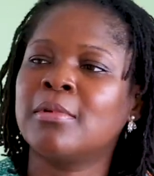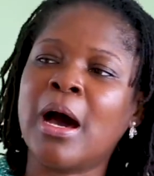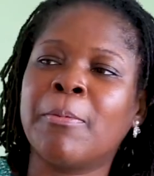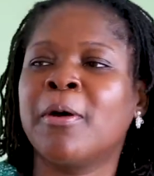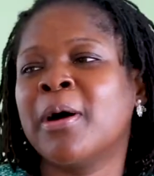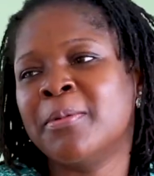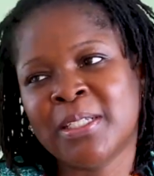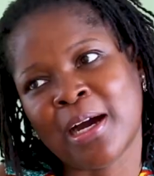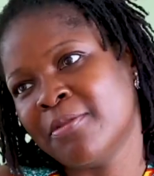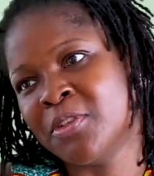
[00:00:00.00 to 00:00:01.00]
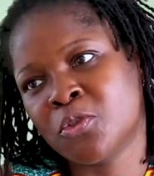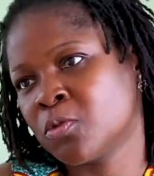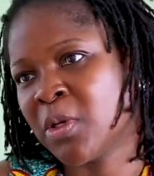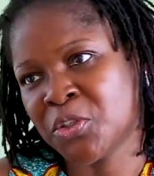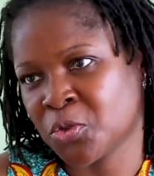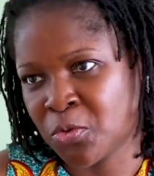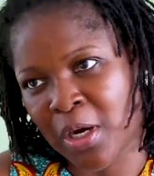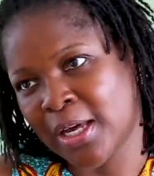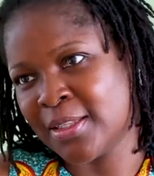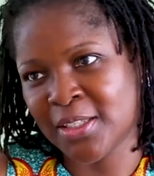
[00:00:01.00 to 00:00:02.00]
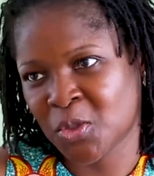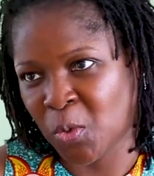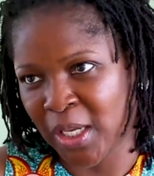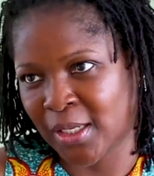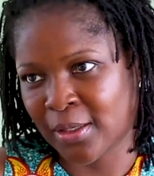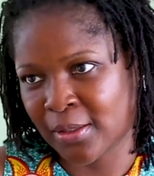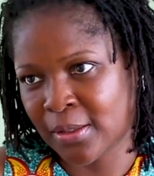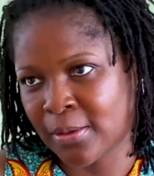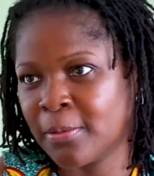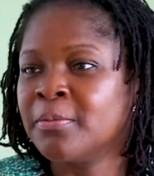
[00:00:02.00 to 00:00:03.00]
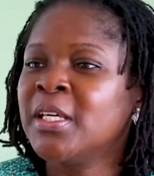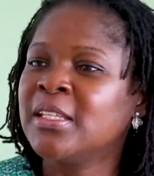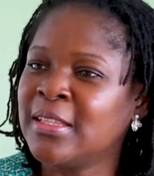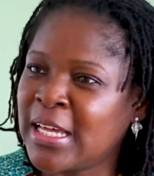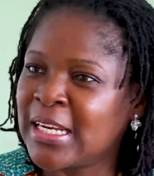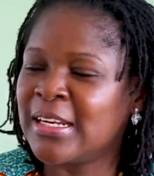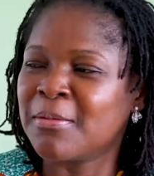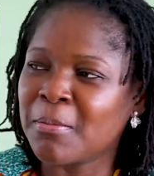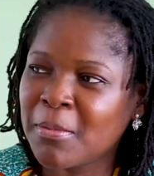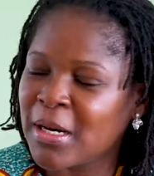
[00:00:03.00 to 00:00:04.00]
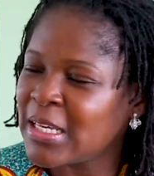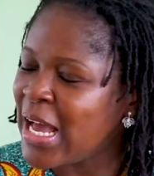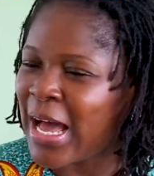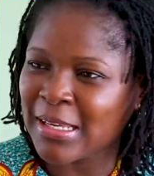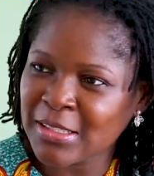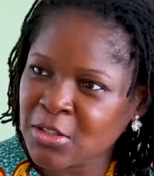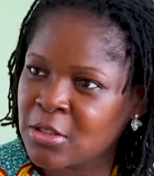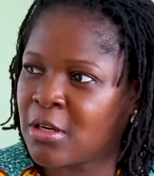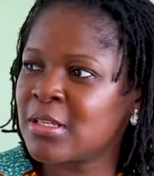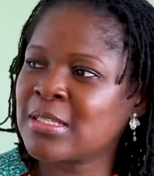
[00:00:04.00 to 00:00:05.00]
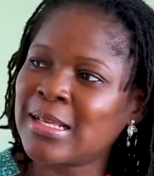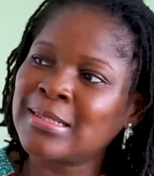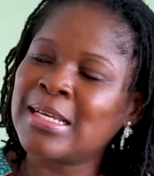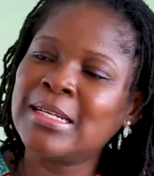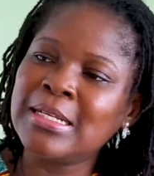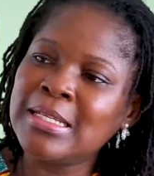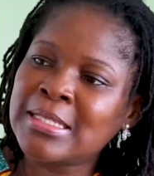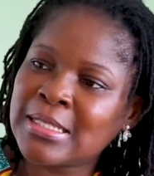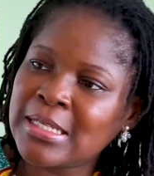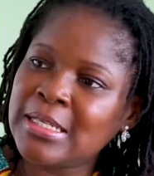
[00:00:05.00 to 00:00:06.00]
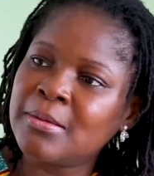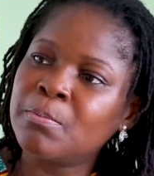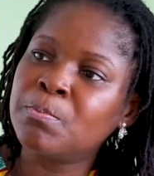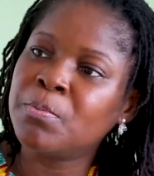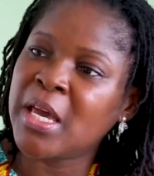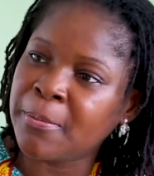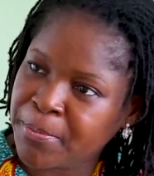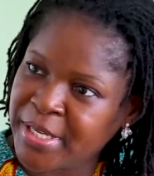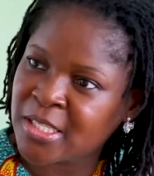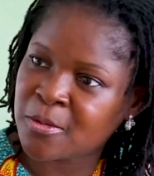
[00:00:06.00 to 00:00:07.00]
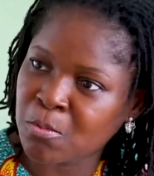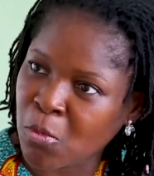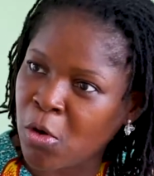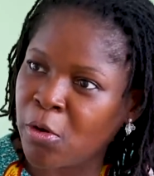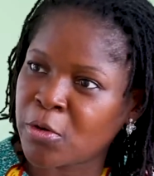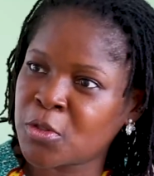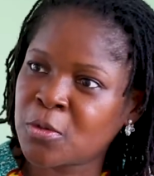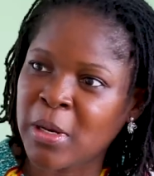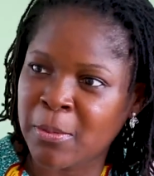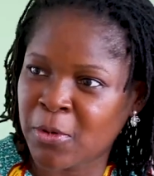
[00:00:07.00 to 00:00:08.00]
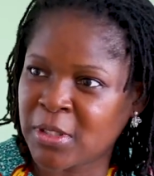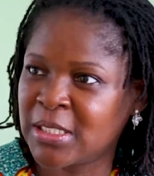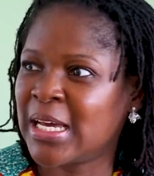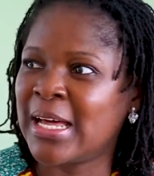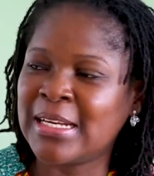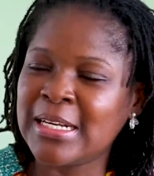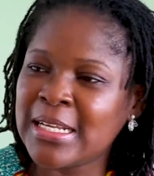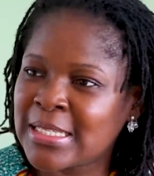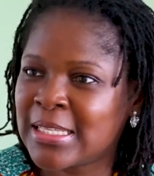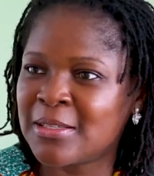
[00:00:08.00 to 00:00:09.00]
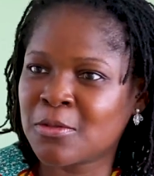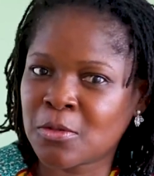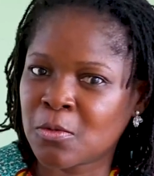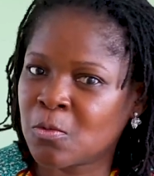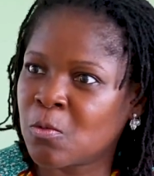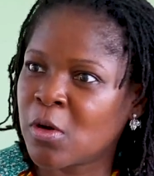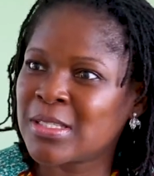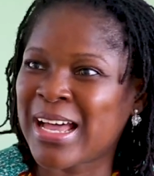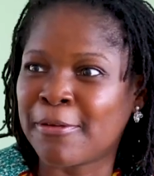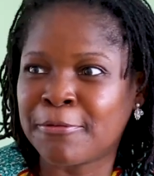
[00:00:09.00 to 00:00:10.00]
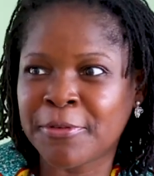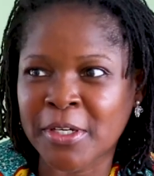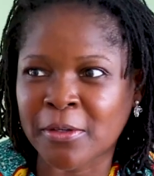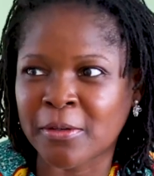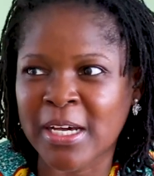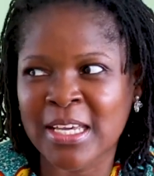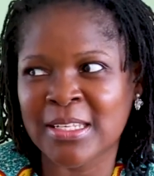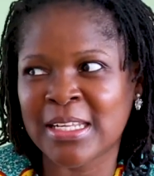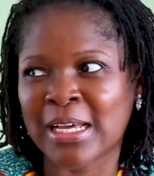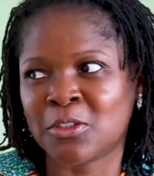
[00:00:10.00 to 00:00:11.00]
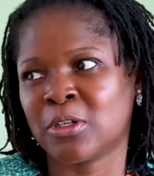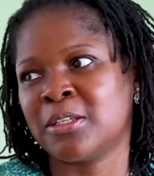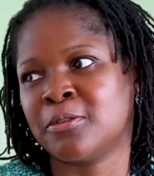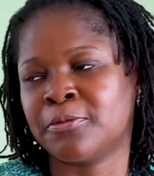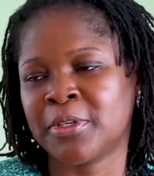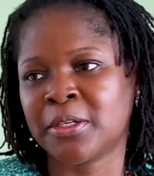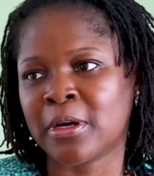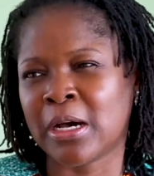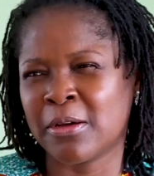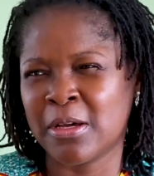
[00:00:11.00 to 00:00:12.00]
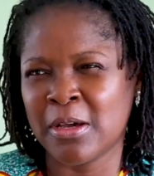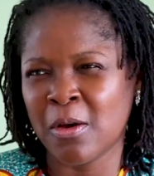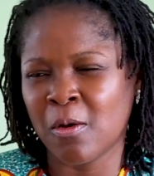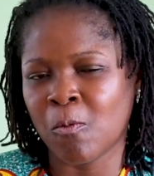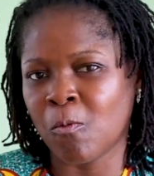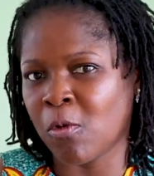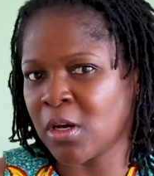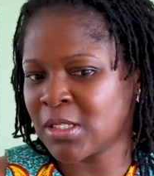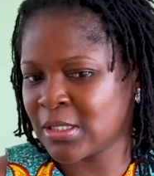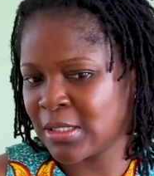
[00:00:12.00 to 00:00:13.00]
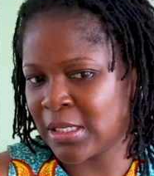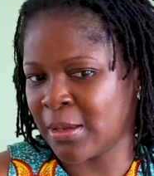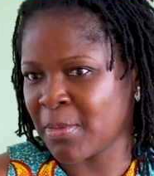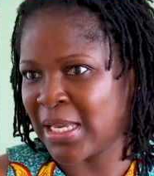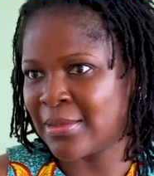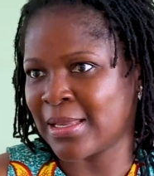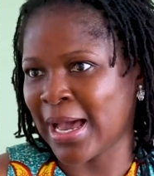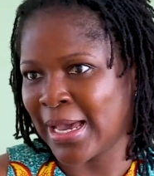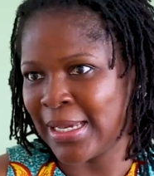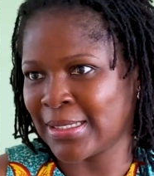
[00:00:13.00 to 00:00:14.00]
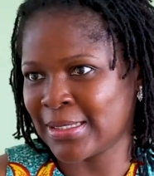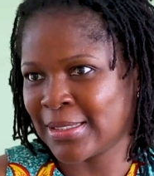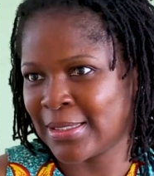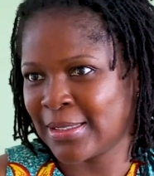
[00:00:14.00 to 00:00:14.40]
I'm probably having too much sugar this week. Wow. Then I just started listening a bit more to my body. I listened to what I feel, and then I tried to figure out what's in my diet